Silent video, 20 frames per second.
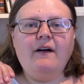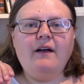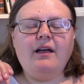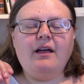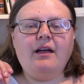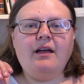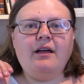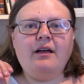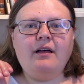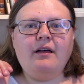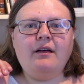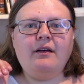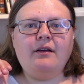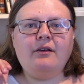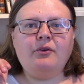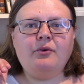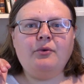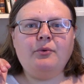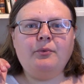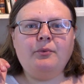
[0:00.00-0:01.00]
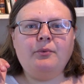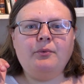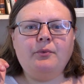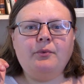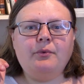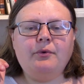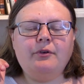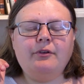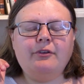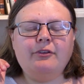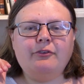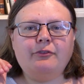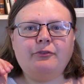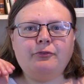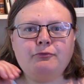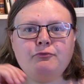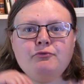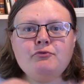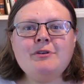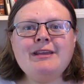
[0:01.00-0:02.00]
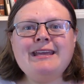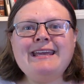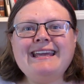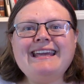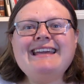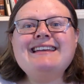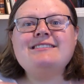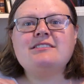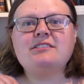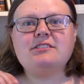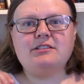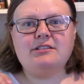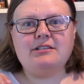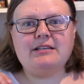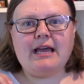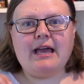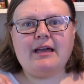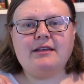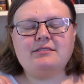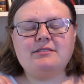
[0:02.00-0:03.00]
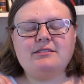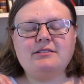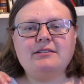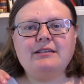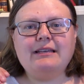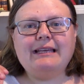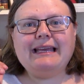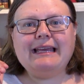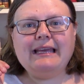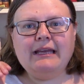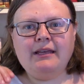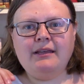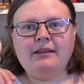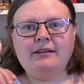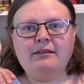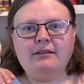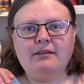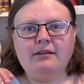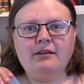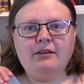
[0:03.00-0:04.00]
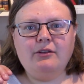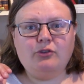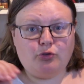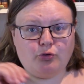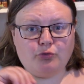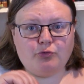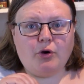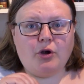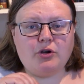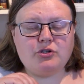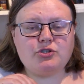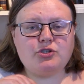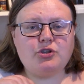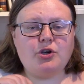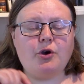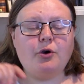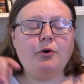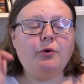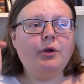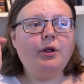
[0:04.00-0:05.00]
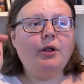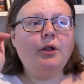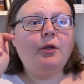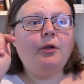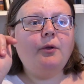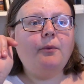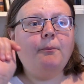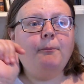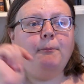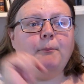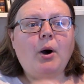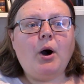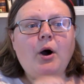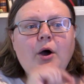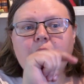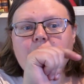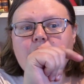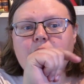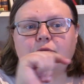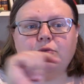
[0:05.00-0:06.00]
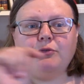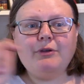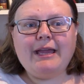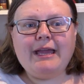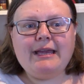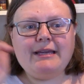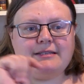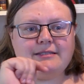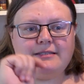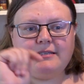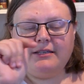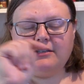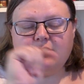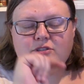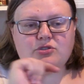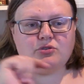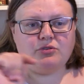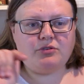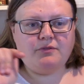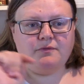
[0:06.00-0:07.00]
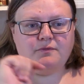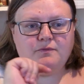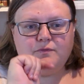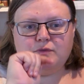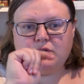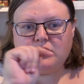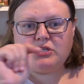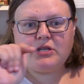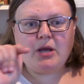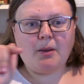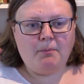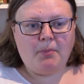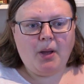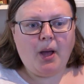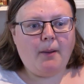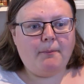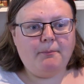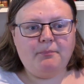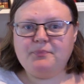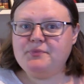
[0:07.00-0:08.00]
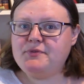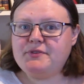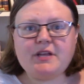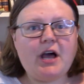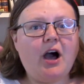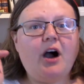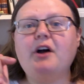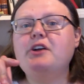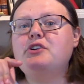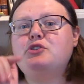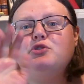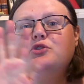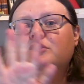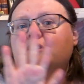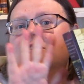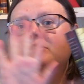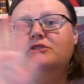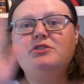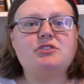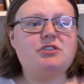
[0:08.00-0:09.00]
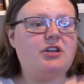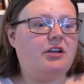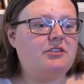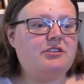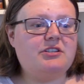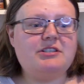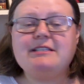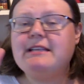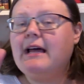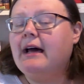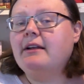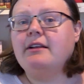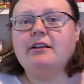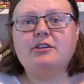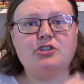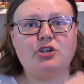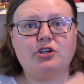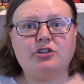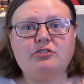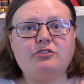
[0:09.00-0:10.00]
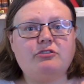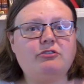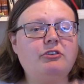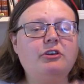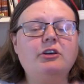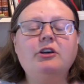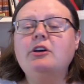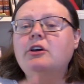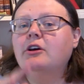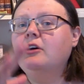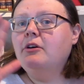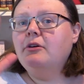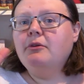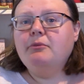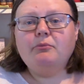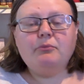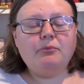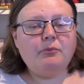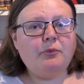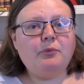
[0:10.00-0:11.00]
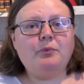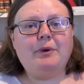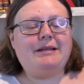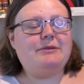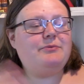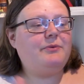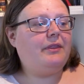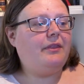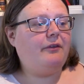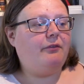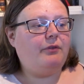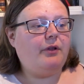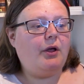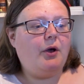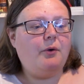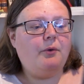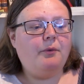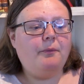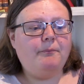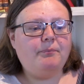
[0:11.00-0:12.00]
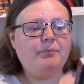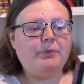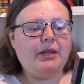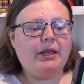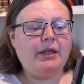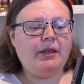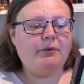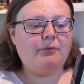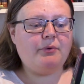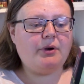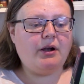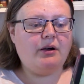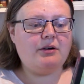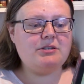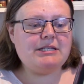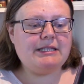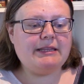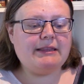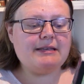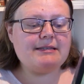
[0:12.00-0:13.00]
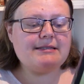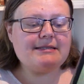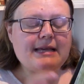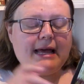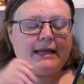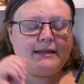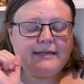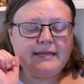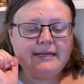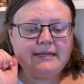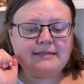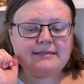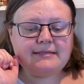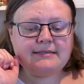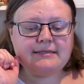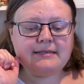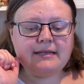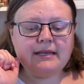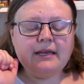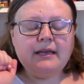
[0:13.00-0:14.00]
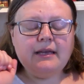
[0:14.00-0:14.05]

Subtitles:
free internet in Toronto by creating sort of sub-hubs. I didn't understand. I just went with the flow regarding this. And it's